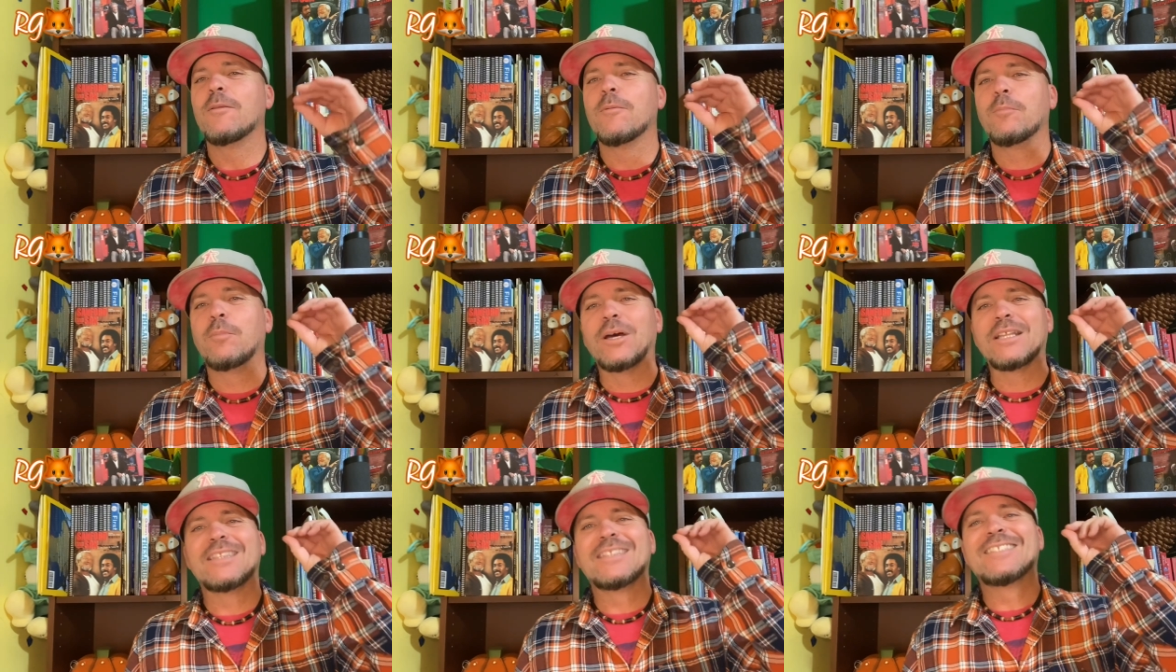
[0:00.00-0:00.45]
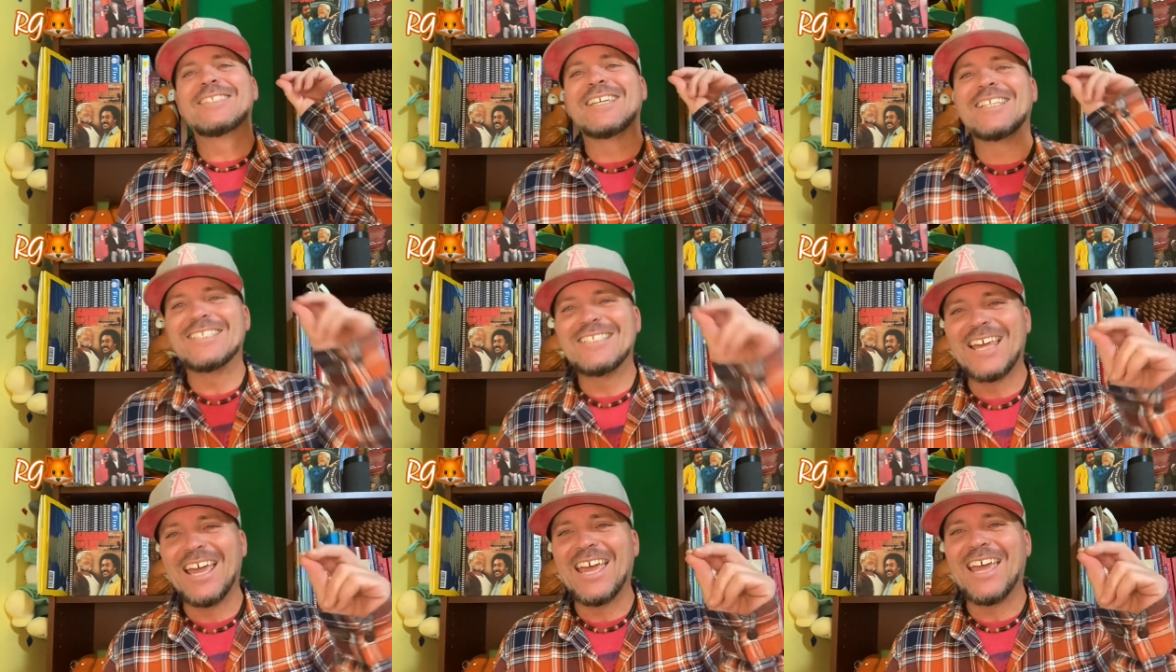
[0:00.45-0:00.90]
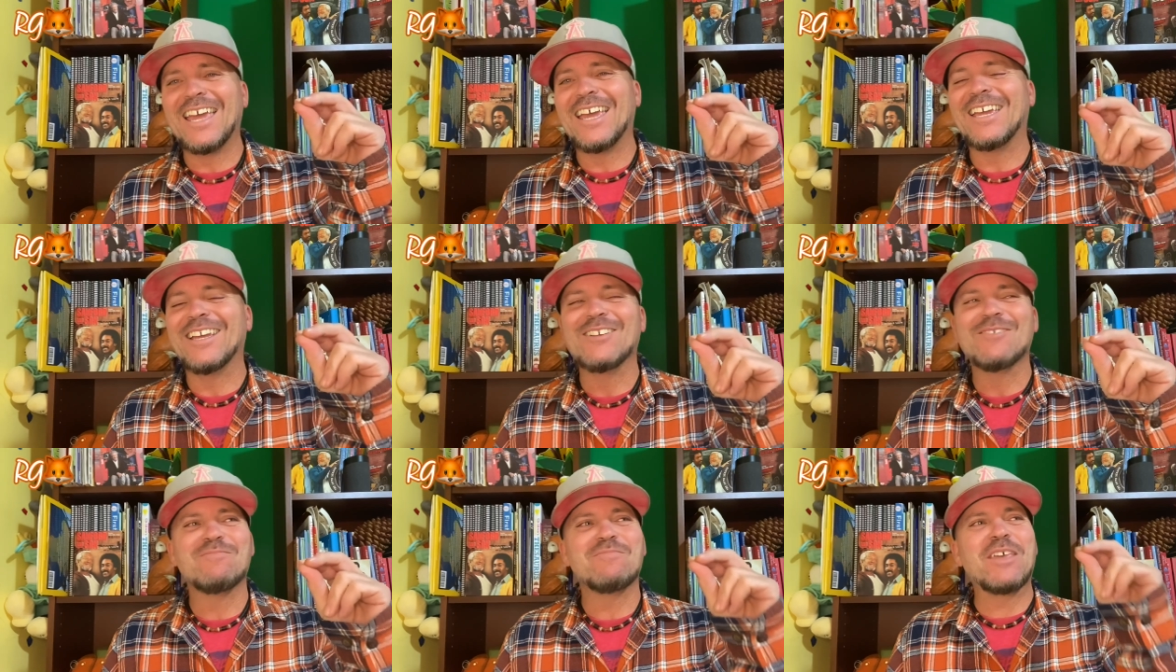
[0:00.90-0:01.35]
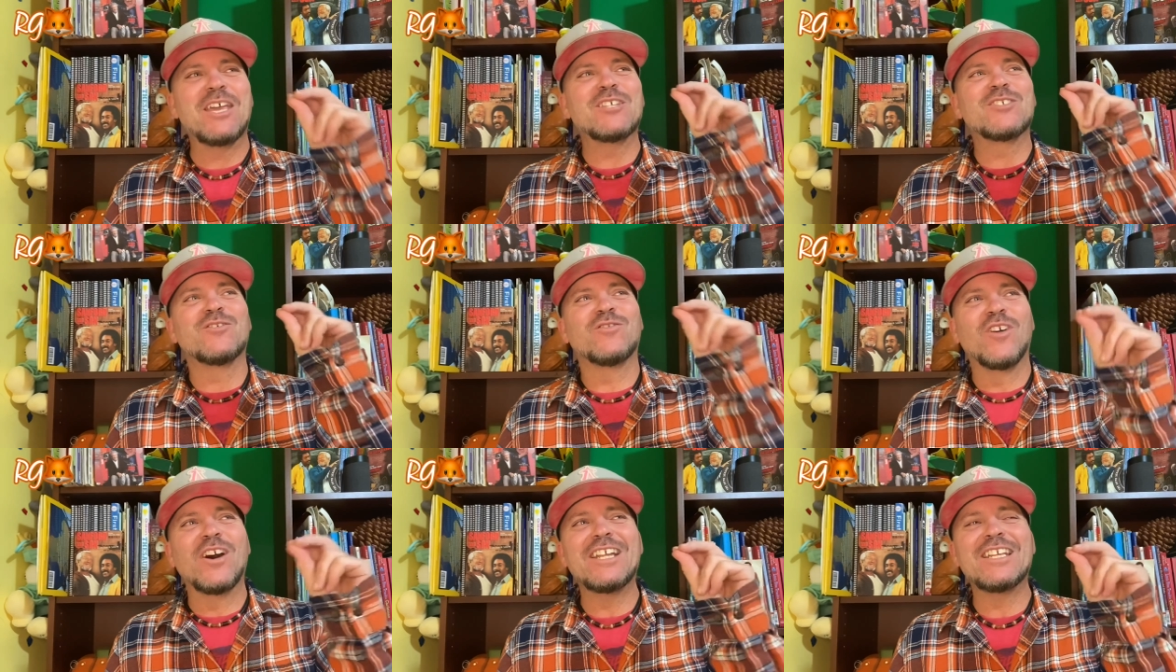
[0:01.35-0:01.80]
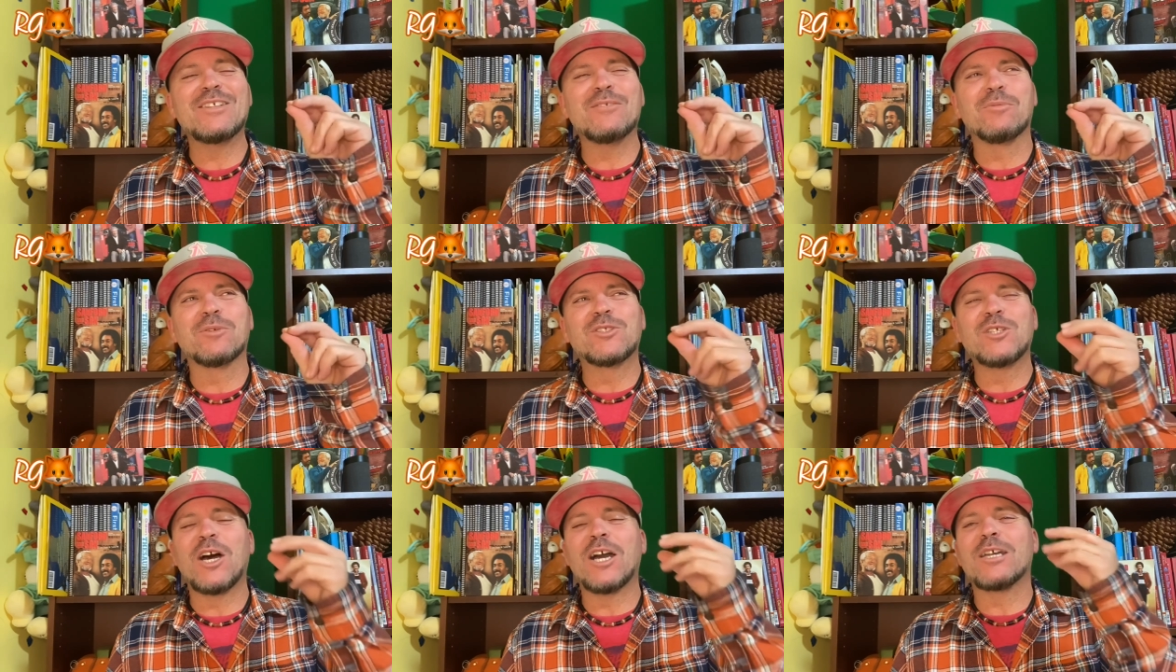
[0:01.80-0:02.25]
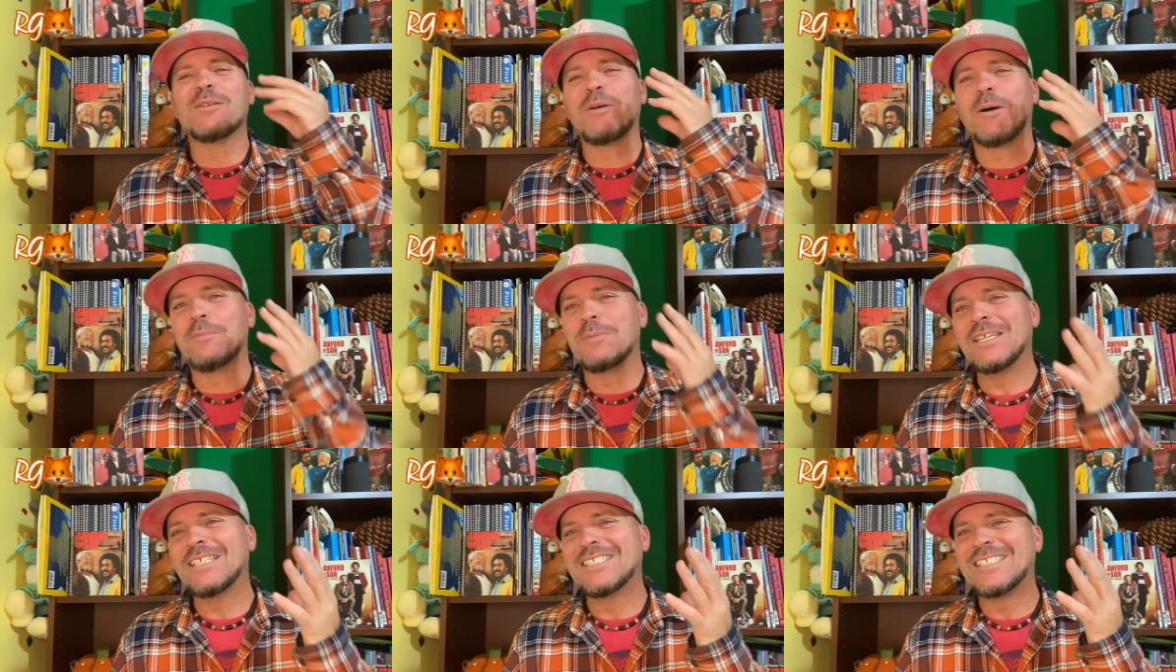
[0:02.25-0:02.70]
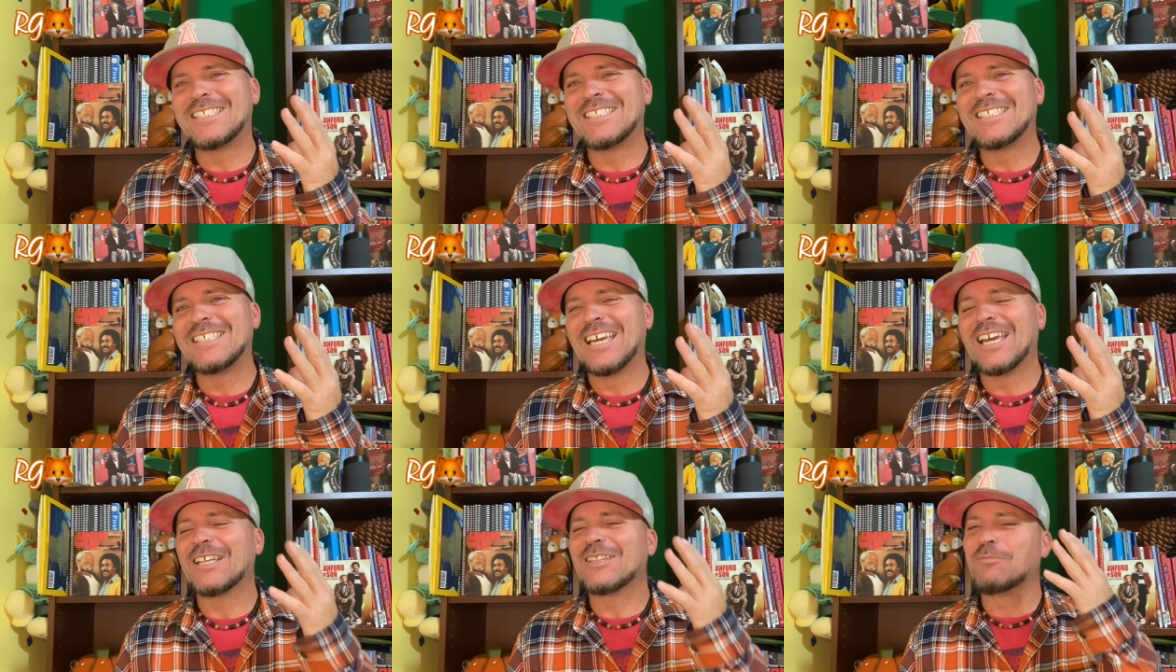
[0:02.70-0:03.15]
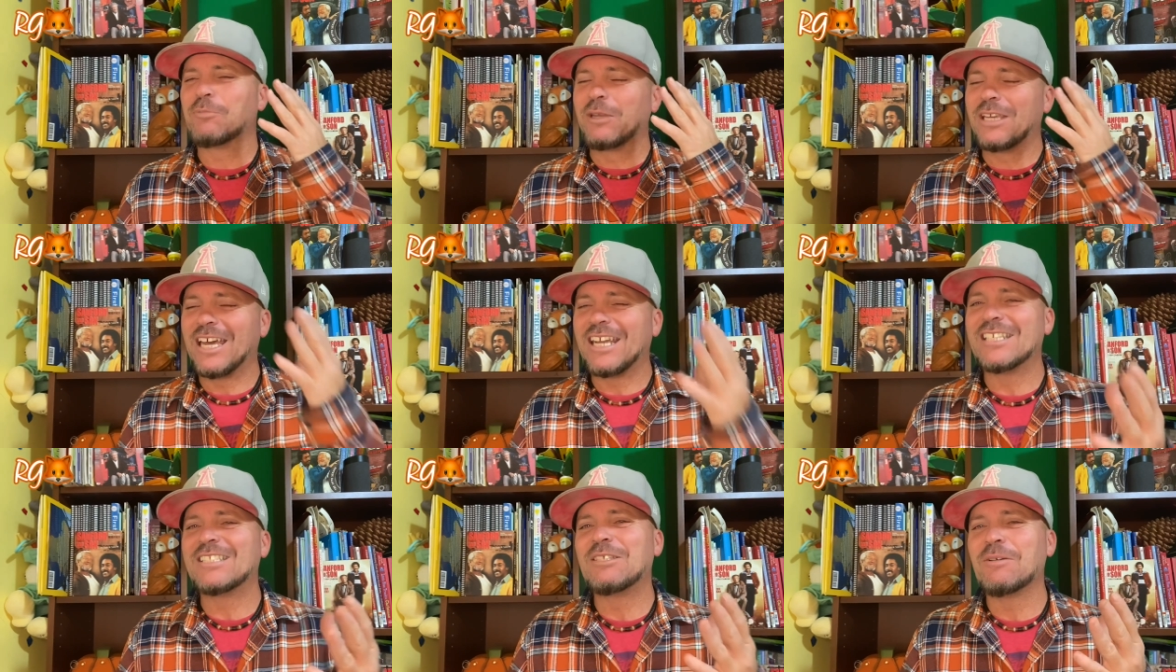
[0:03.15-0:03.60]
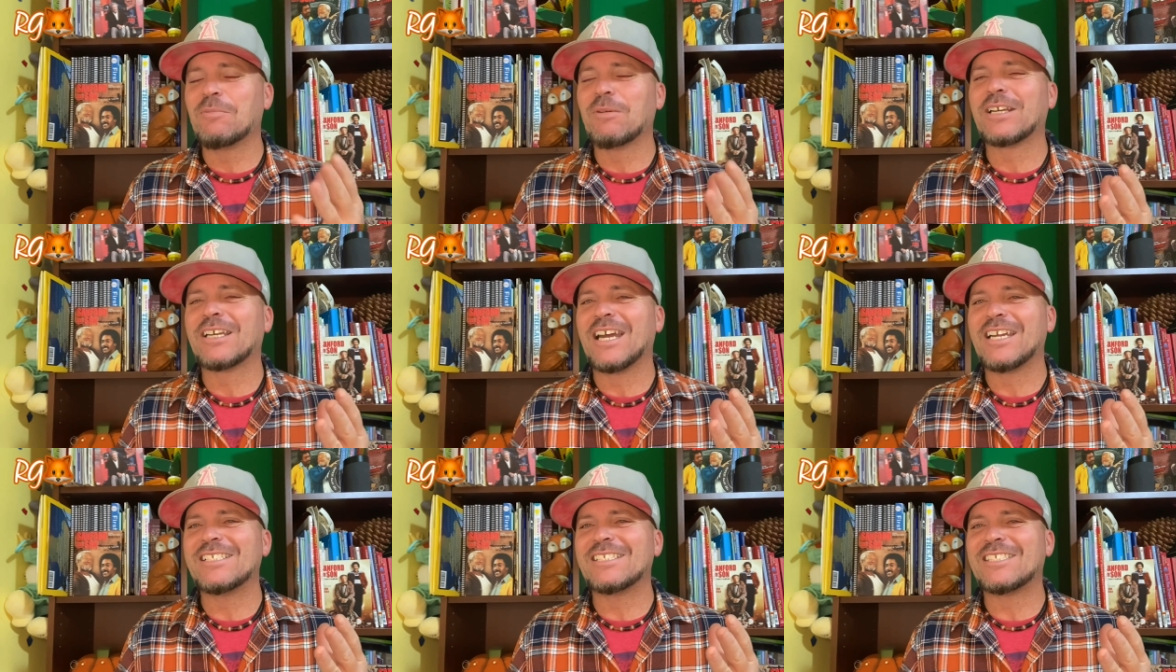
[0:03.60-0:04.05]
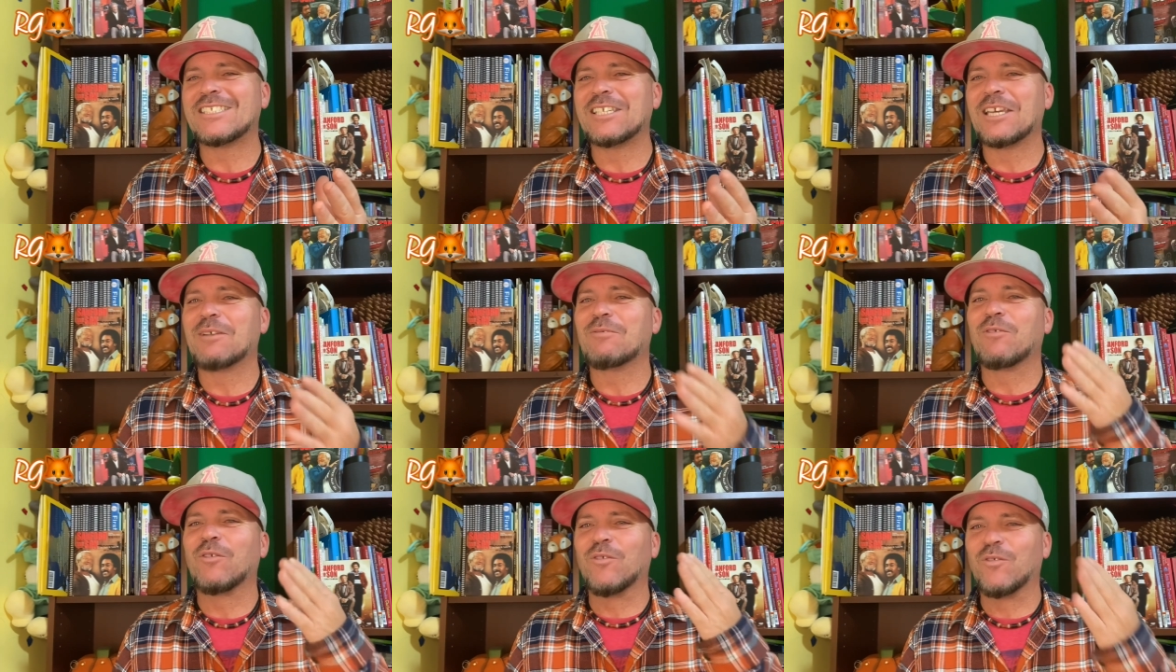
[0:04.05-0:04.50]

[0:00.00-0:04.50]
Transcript: But today, it's funny that we're talking about being sick. We got a different kind of sick for